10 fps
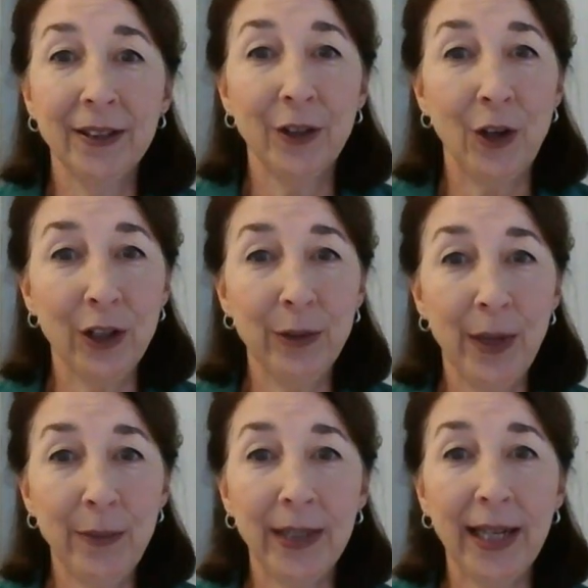call them
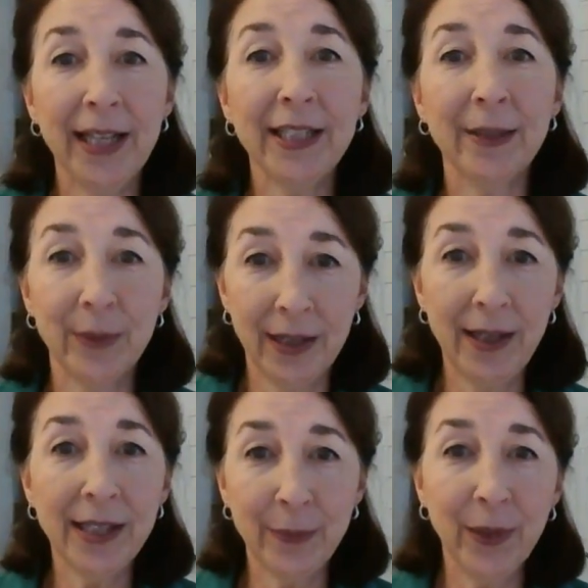up and ask them, Can
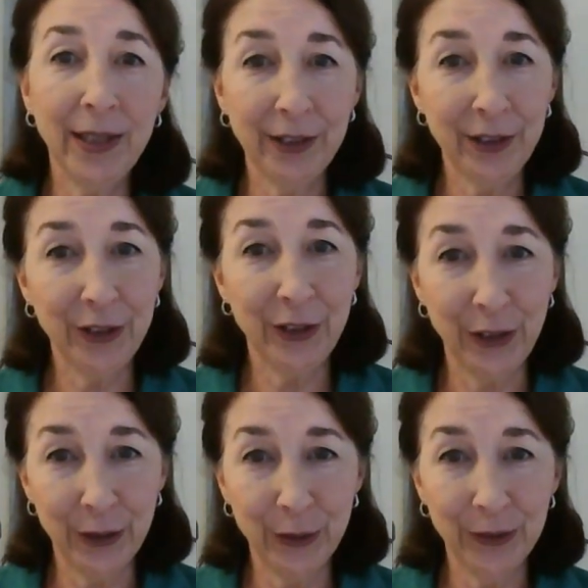I explain this to
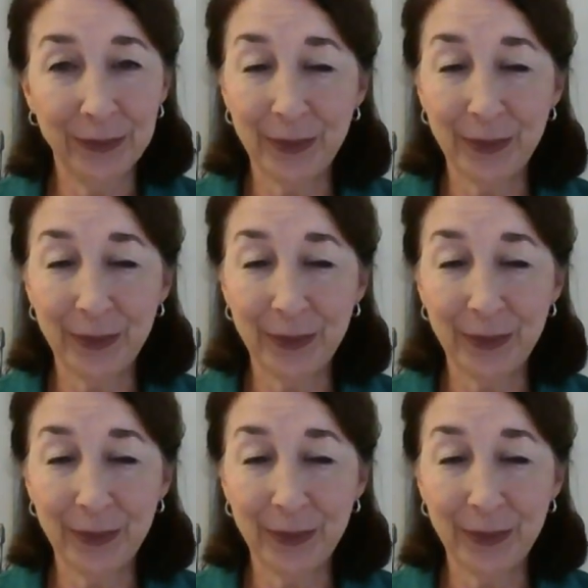you?